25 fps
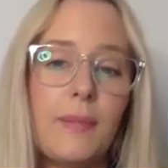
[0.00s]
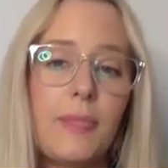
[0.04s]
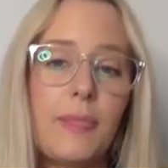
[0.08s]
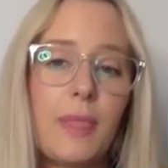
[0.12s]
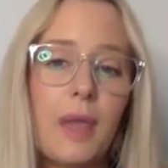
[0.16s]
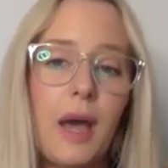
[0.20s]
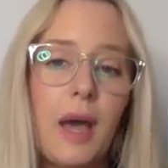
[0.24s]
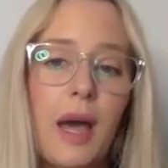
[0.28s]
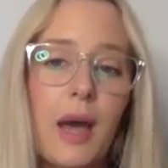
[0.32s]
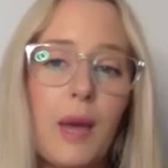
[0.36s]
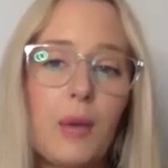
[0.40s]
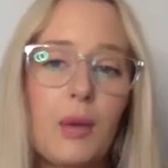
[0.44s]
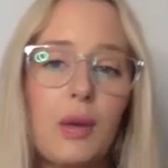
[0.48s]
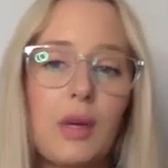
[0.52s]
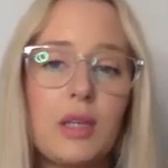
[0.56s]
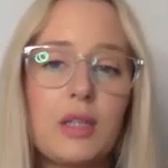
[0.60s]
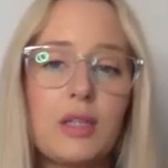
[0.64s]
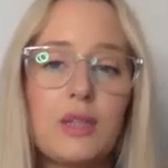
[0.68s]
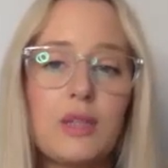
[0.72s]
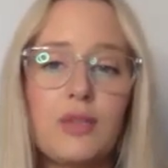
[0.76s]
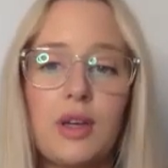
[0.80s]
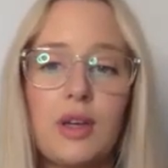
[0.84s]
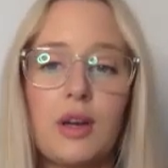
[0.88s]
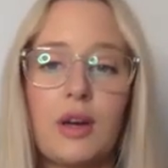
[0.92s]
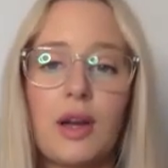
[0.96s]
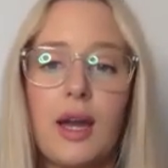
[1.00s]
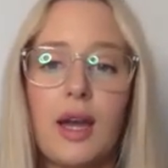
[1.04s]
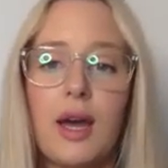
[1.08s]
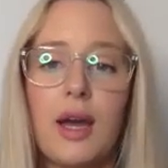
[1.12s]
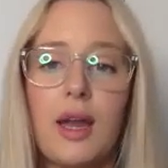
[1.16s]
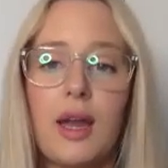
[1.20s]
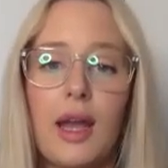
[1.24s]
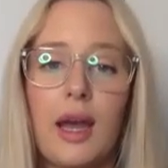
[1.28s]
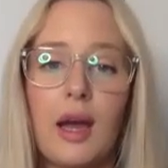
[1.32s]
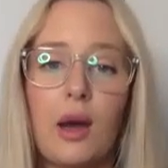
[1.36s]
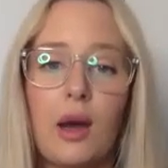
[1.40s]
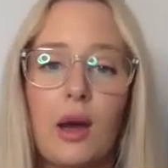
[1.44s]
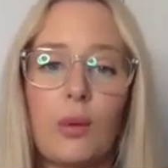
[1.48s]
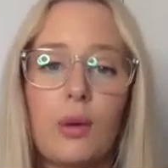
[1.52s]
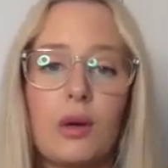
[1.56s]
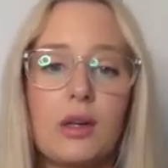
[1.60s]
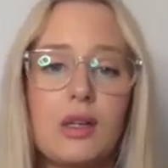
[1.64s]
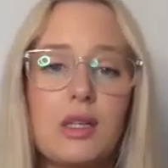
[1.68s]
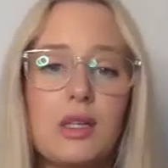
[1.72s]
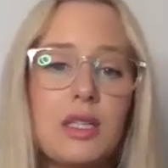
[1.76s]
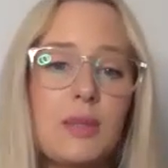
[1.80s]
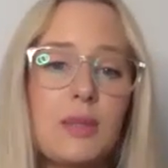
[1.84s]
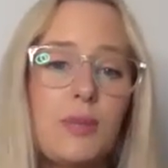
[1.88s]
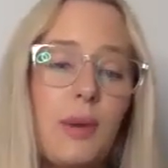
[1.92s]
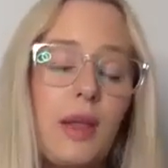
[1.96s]
I wanted to figure out how I wanted
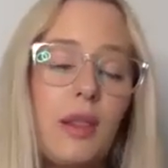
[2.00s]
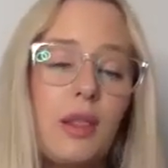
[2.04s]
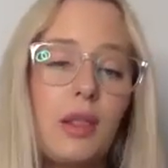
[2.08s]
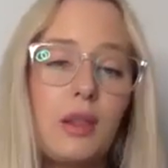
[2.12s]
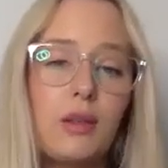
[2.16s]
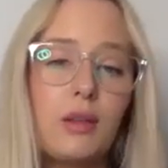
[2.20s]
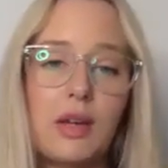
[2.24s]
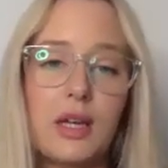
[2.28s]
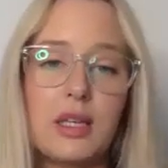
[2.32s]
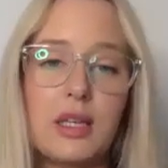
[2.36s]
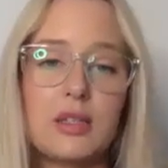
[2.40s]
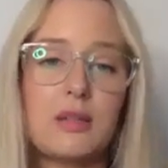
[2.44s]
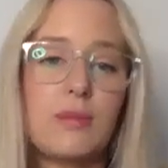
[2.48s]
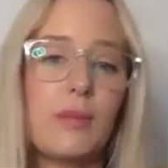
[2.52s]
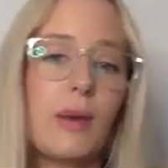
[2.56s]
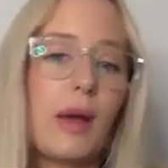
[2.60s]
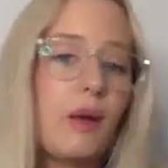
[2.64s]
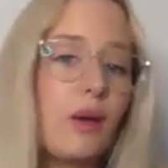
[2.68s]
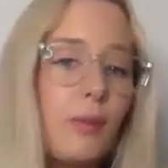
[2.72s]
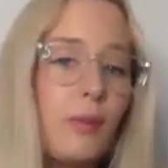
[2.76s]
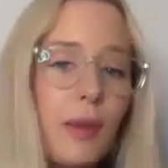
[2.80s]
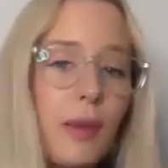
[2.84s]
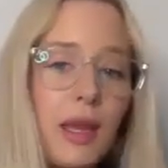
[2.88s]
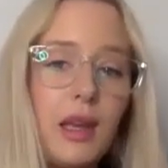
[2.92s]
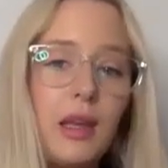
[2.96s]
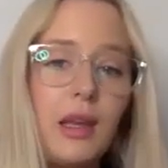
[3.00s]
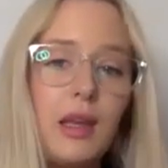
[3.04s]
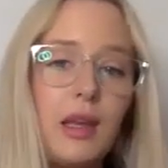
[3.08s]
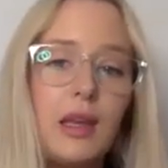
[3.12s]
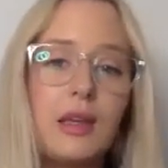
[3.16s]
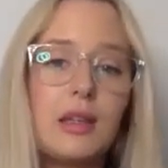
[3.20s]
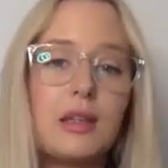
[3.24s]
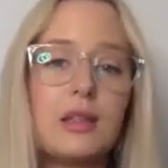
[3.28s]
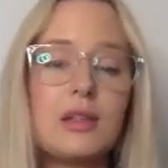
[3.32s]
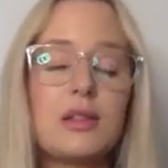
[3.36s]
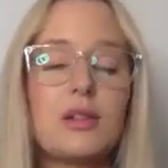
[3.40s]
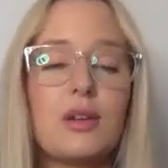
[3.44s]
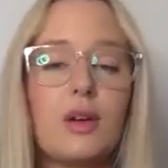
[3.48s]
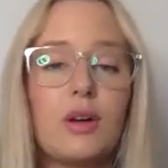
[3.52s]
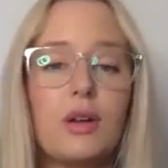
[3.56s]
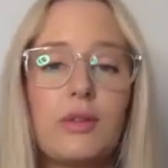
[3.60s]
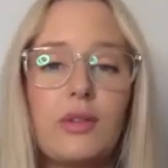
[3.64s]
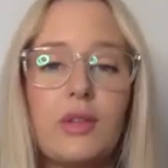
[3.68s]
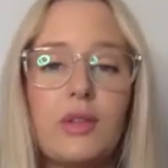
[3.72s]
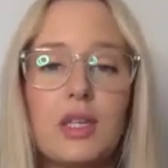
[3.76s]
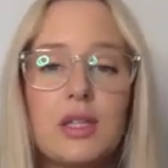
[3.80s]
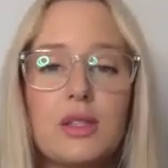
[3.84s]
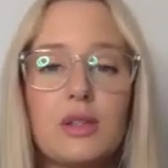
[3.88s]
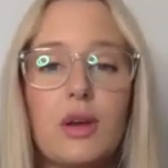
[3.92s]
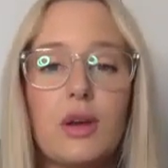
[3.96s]
to spend the rest of my remaining years on
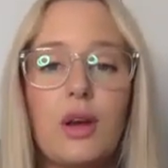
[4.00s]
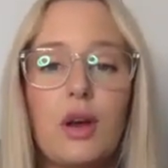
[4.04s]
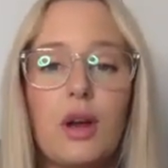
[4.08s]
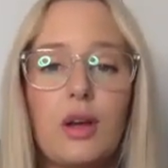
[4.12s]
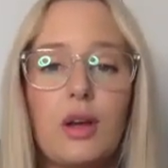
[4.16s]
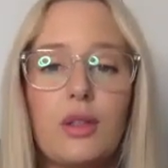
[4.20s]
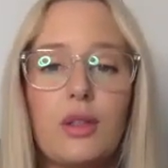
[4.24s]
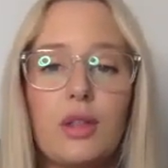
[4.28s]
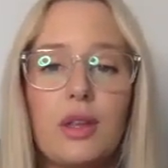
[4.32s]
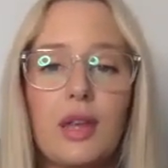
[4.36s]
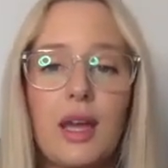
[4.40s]
this earth.